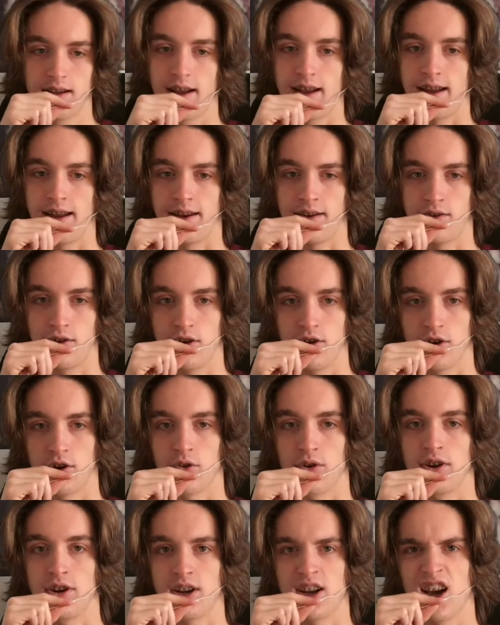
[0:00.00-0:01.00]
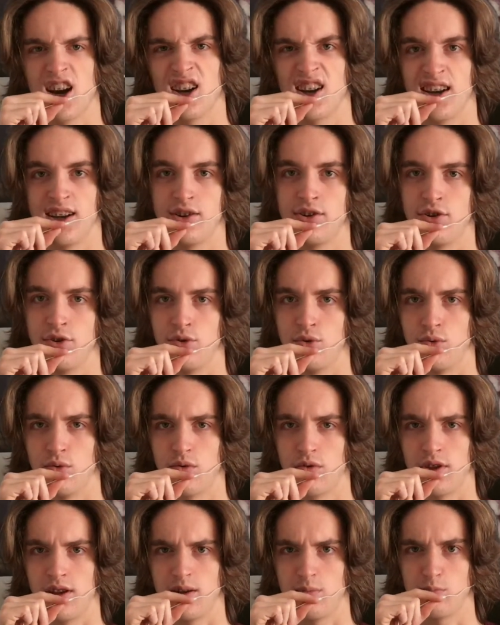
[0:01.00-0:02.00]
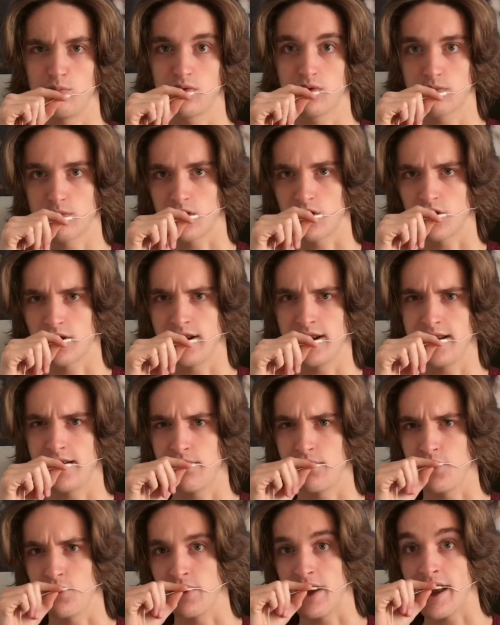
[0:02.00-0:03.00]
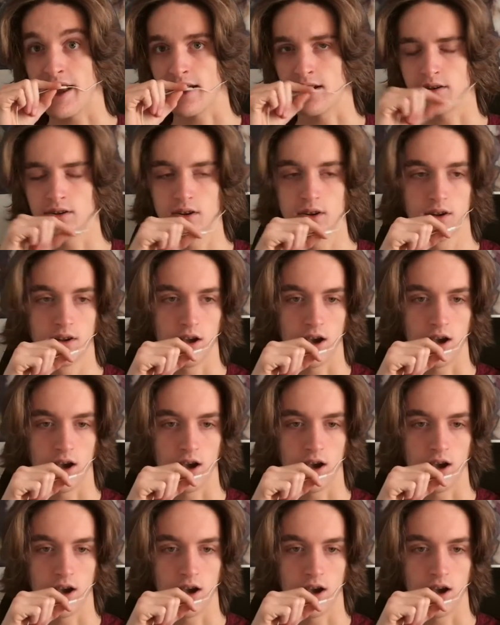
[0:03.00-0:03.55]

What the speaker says: And you're going to cut into the turkey if you can.